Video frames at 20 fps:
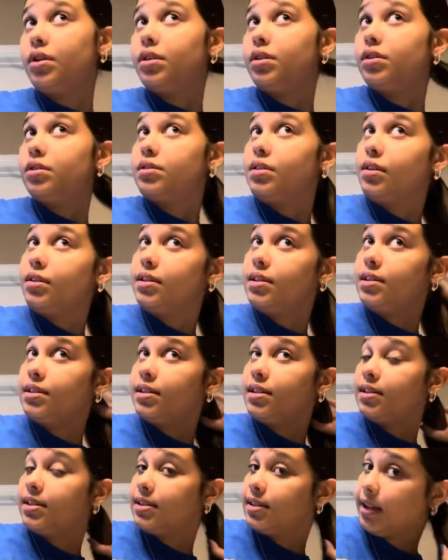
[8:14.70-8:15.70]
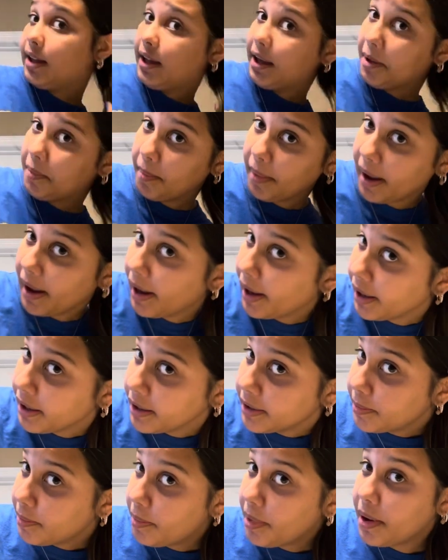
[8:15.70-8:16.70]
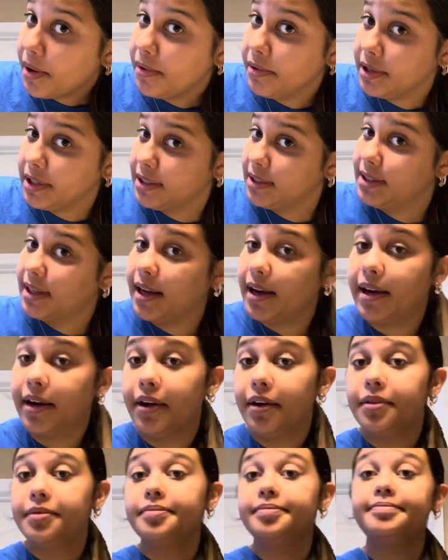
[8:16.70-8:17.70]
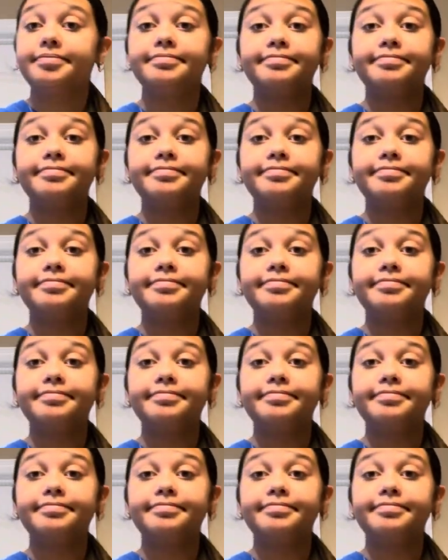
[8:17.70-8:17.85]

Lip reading: So this is the slick back ponytail.